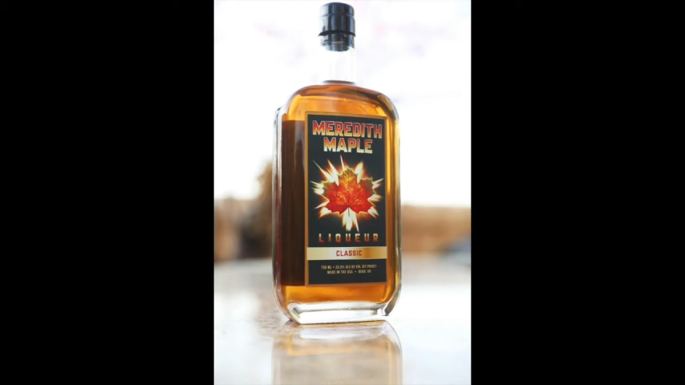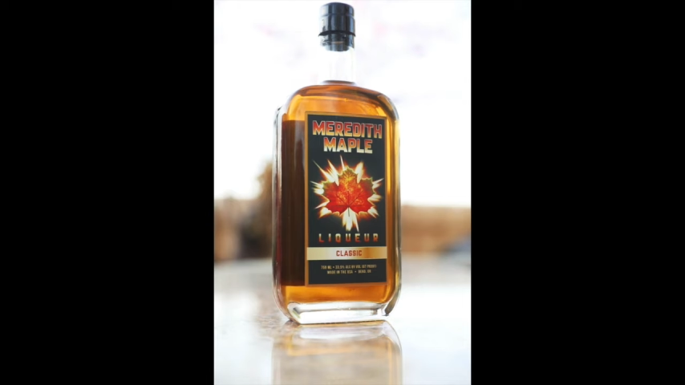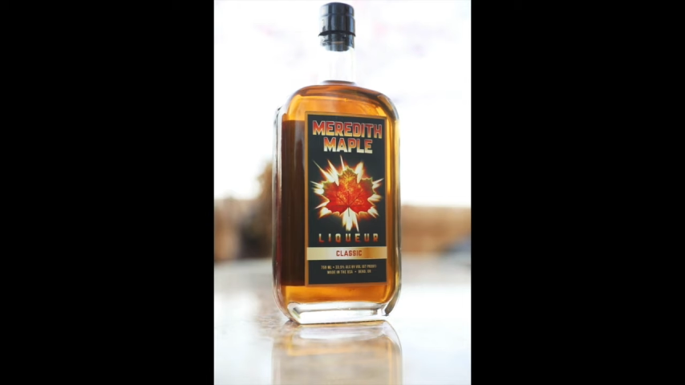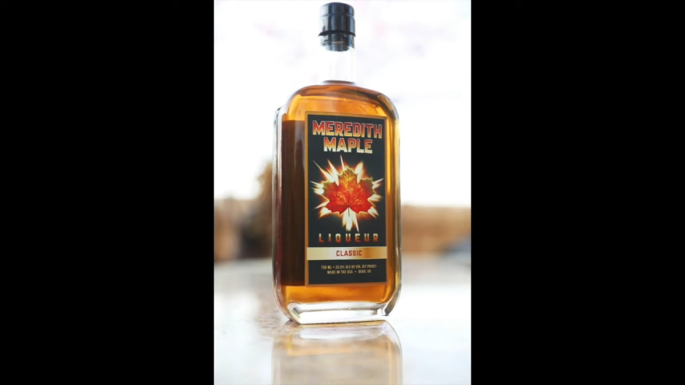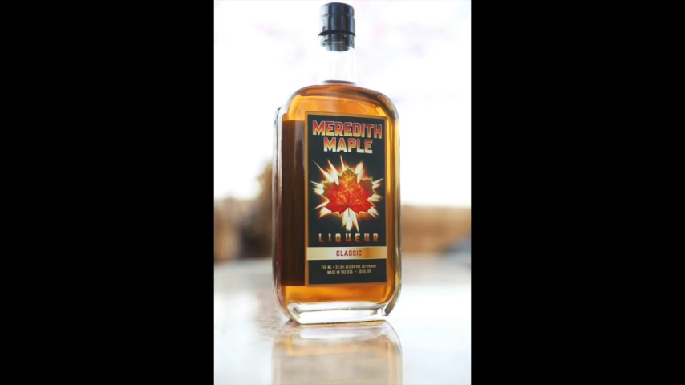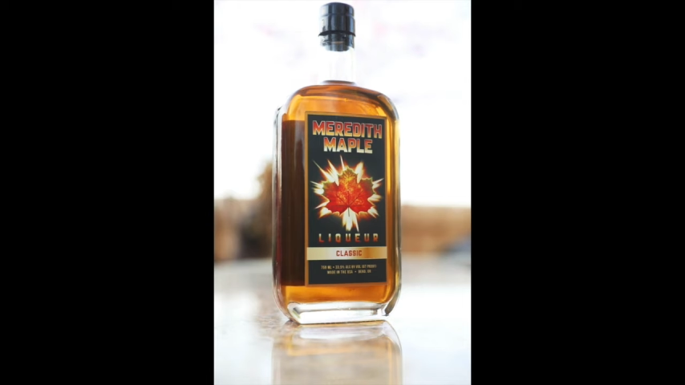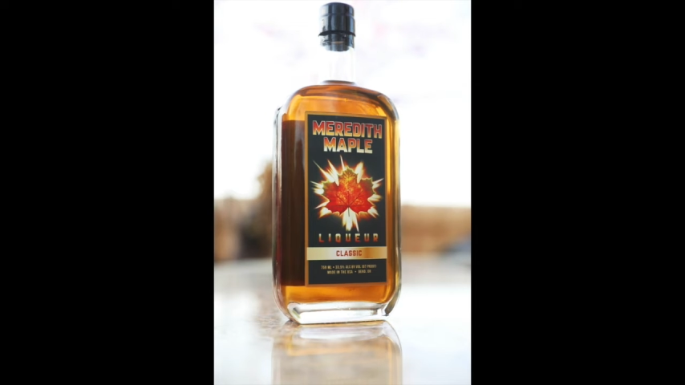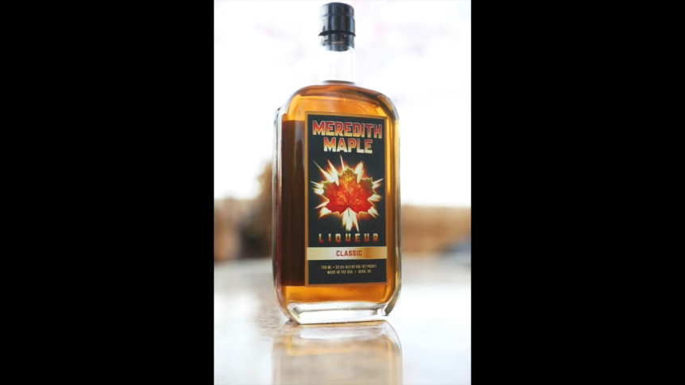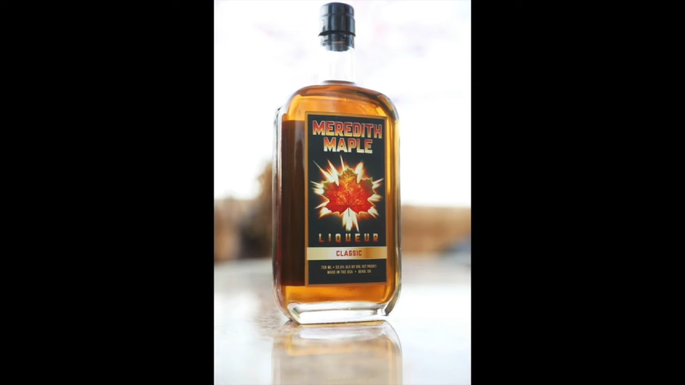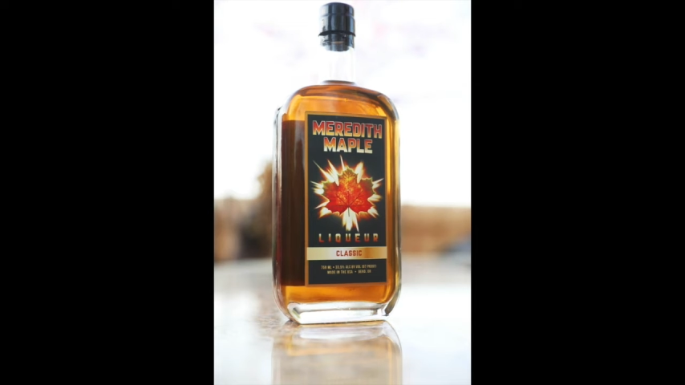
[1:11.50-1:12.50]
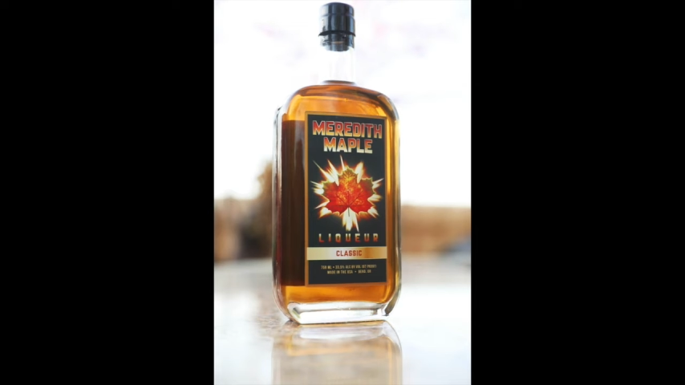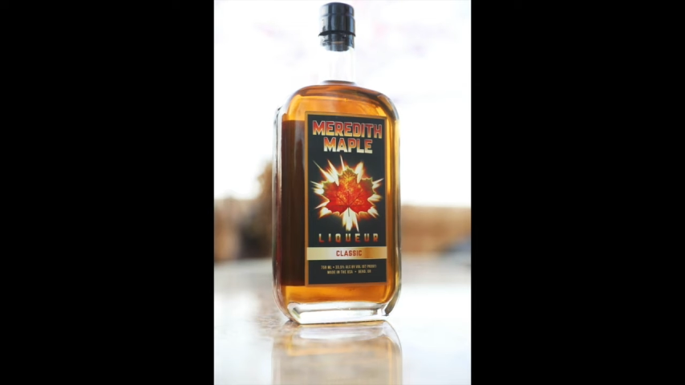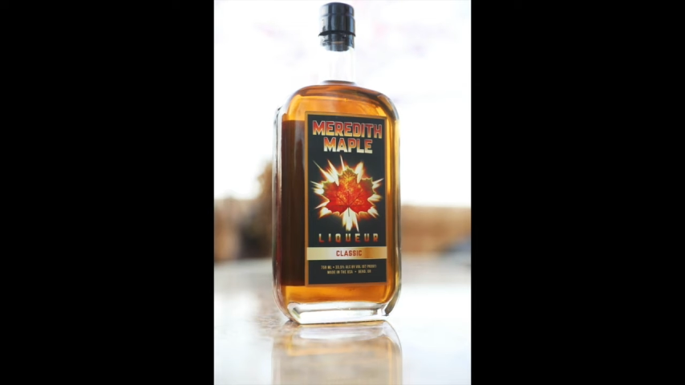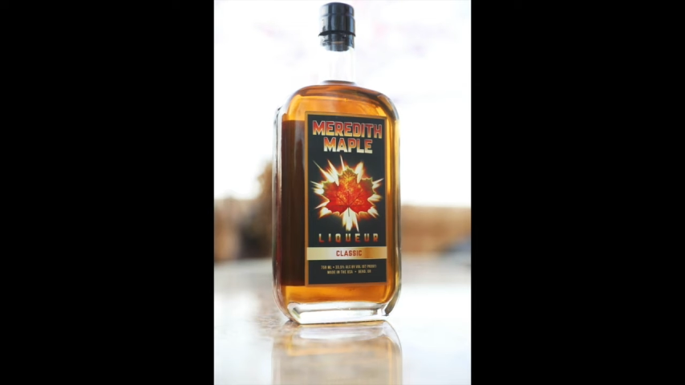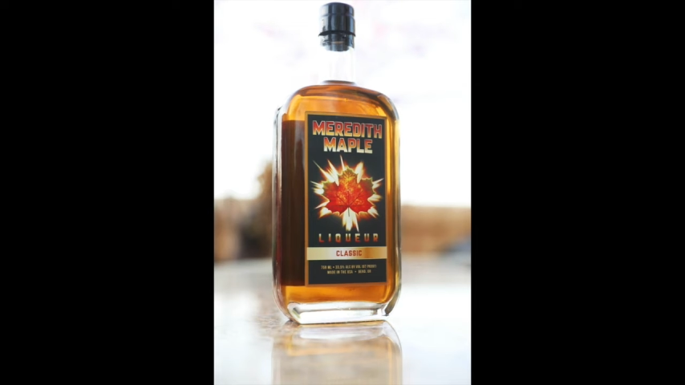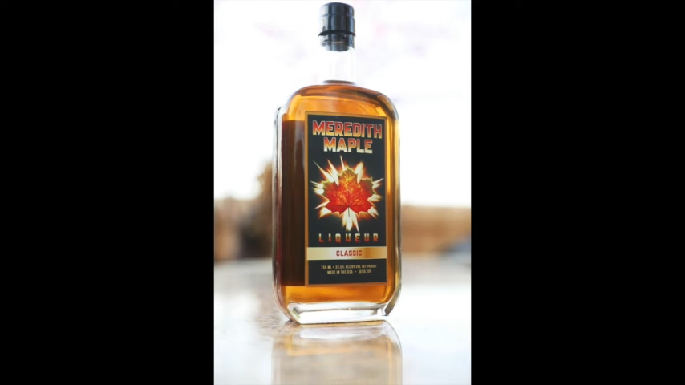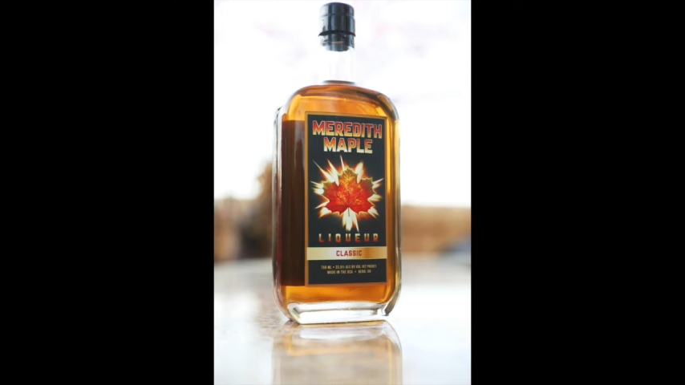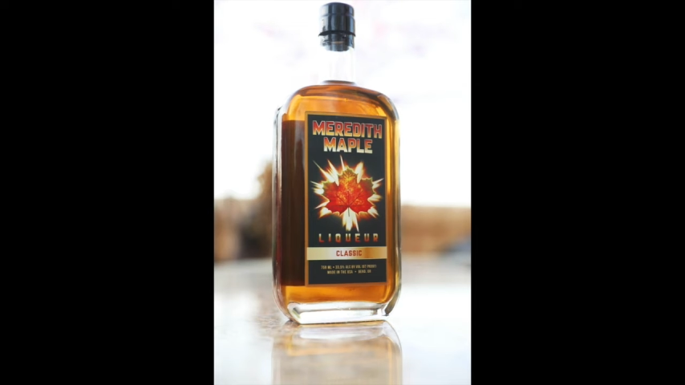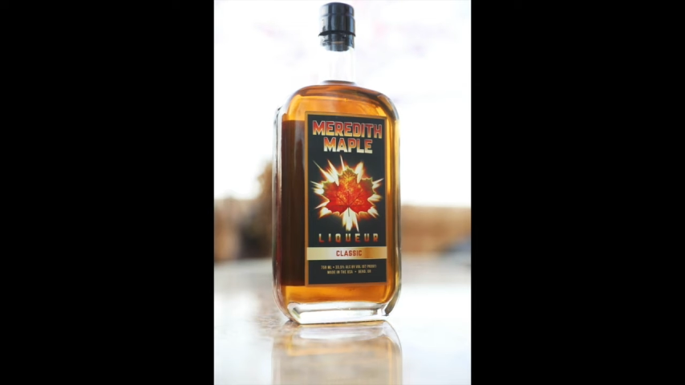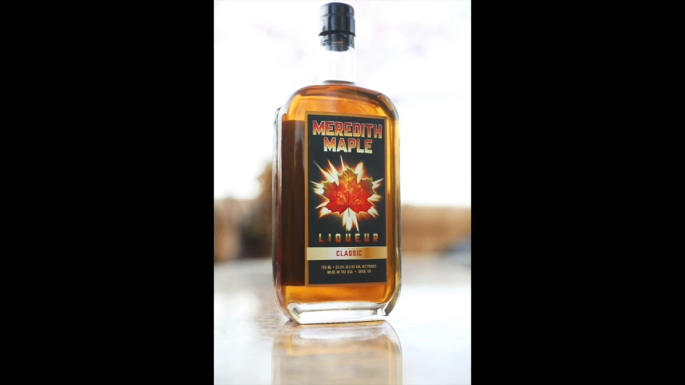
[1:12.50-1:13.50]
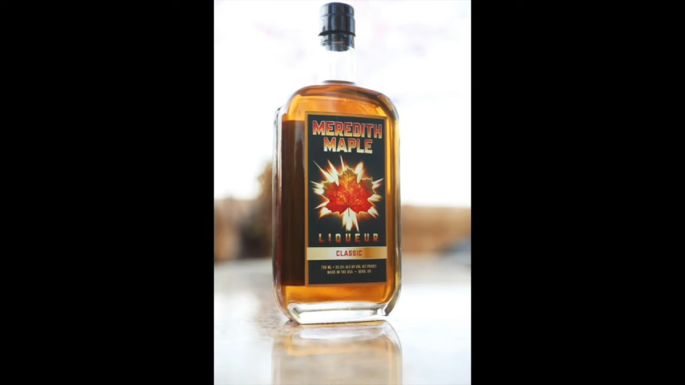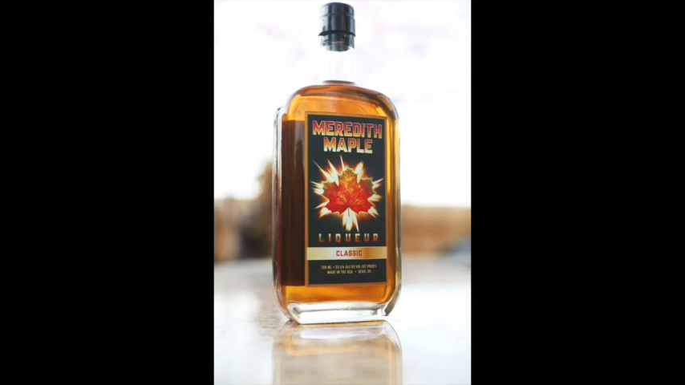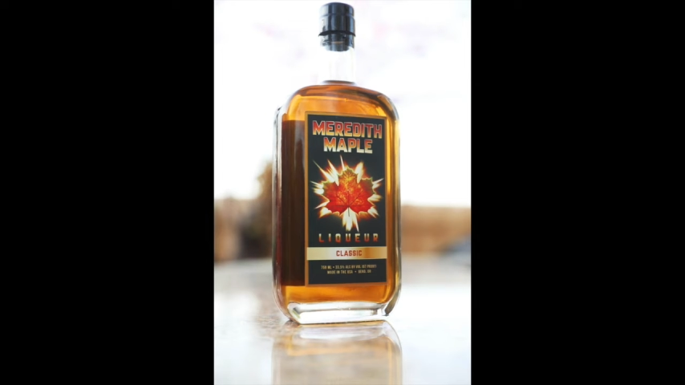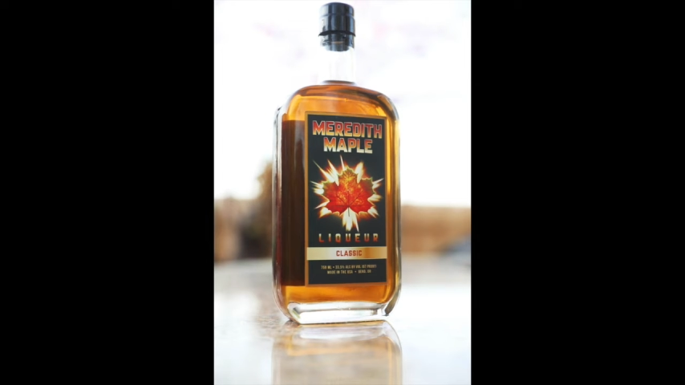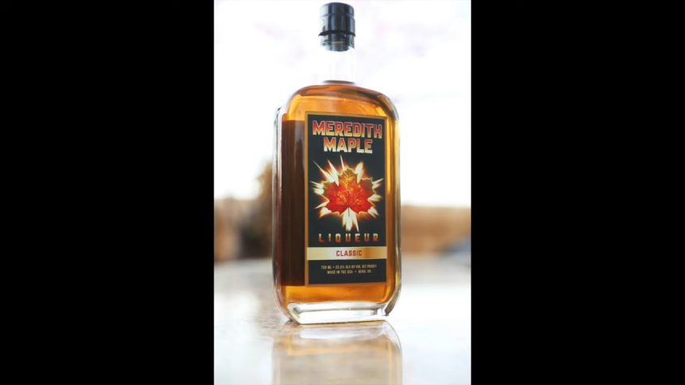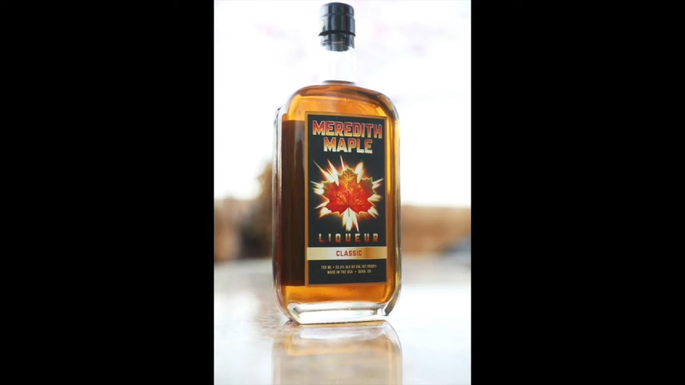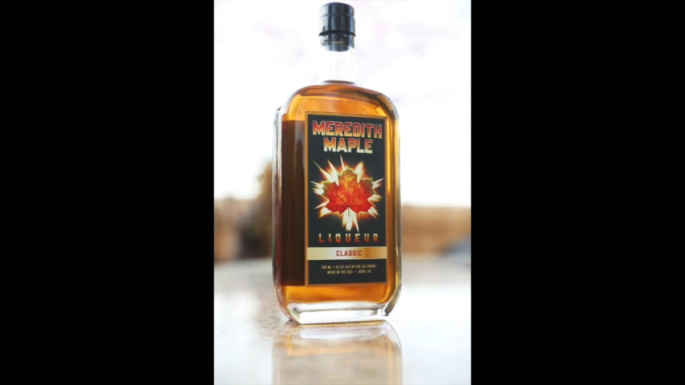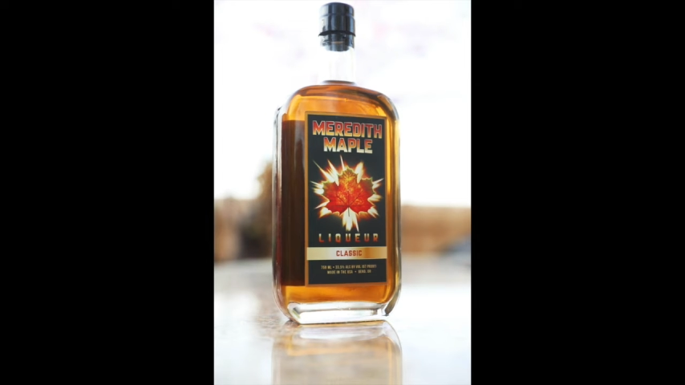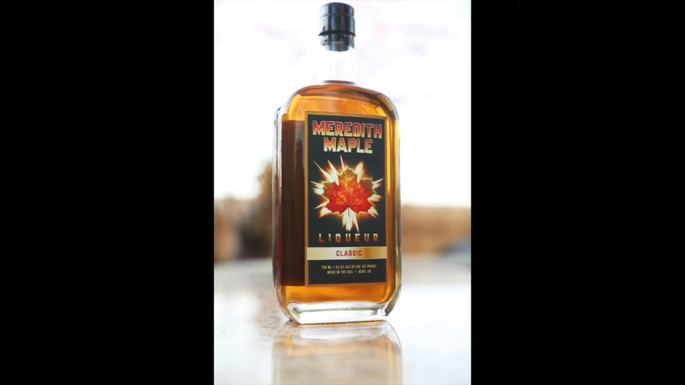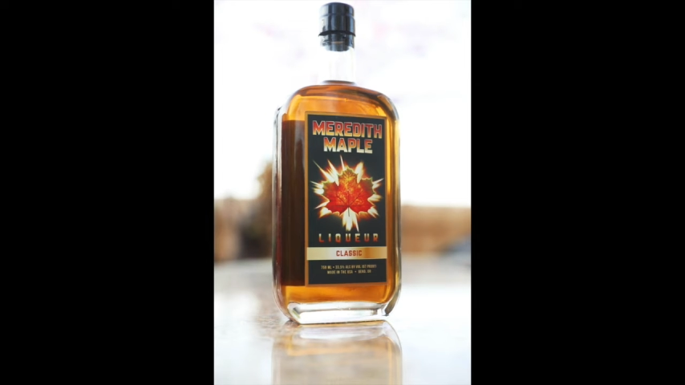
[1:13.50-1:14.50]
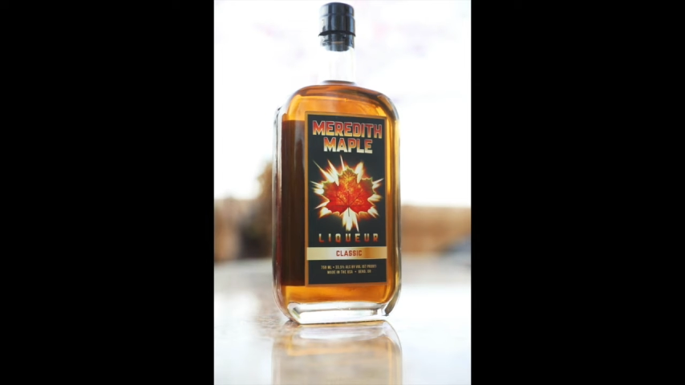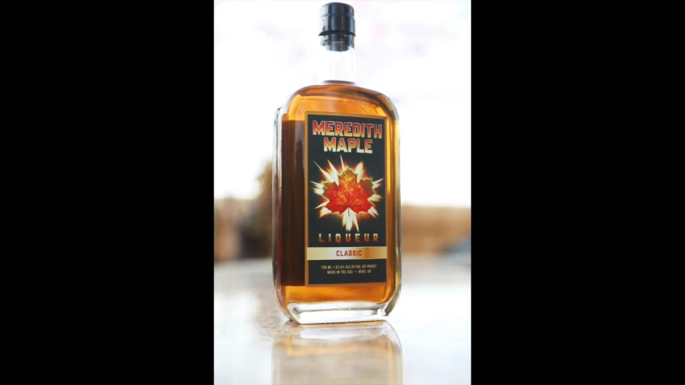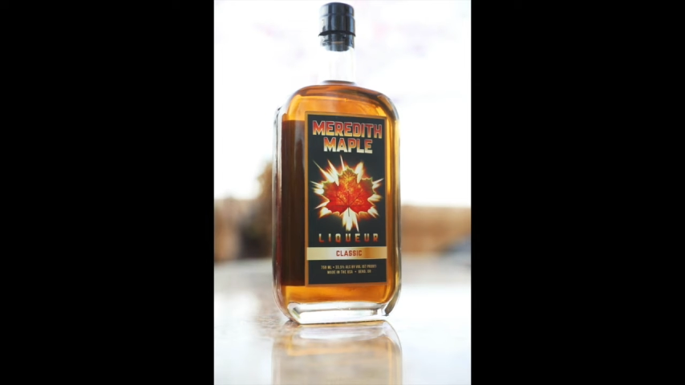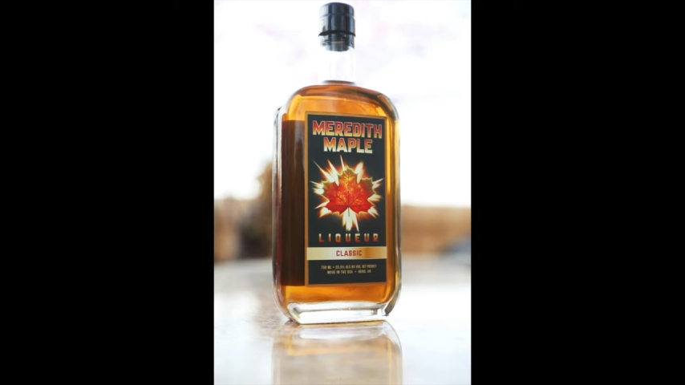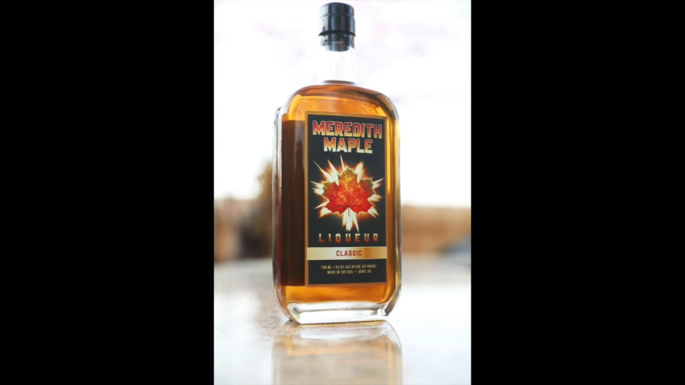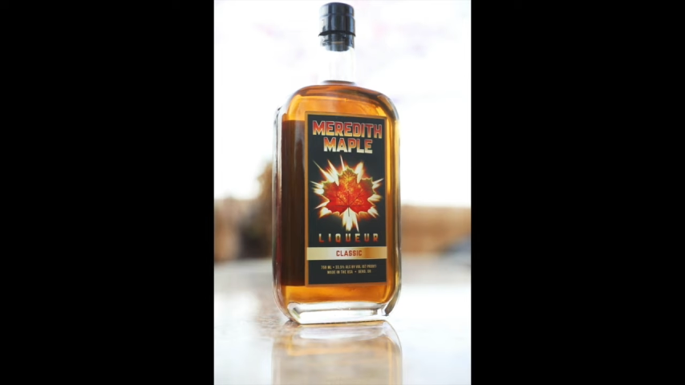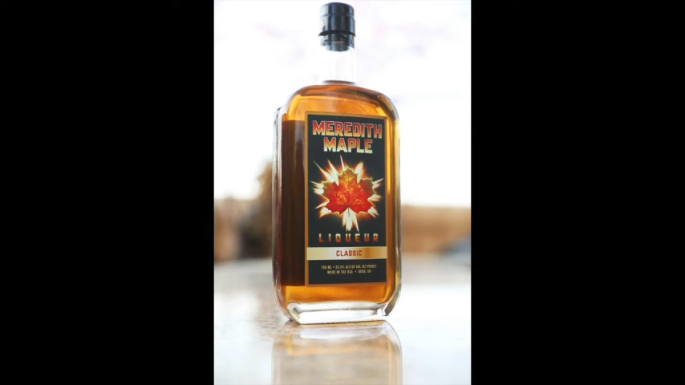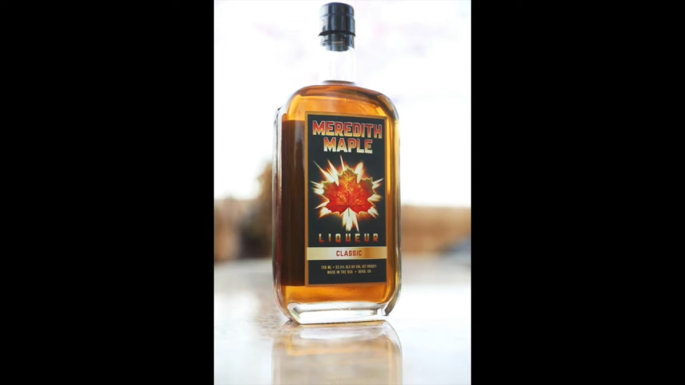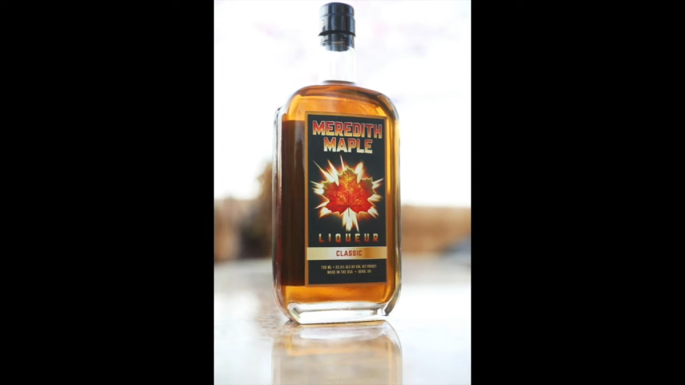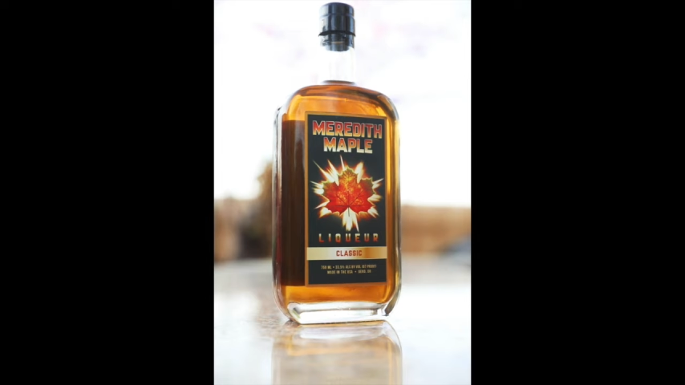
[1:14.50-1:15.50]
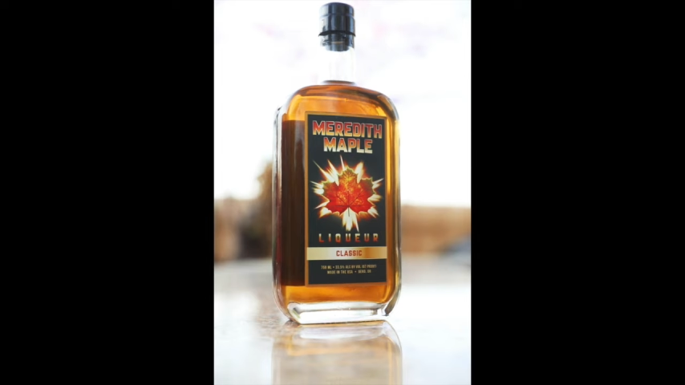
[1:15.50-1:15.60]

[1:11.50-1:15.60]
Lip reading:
No face is visible, so there are no lips to read.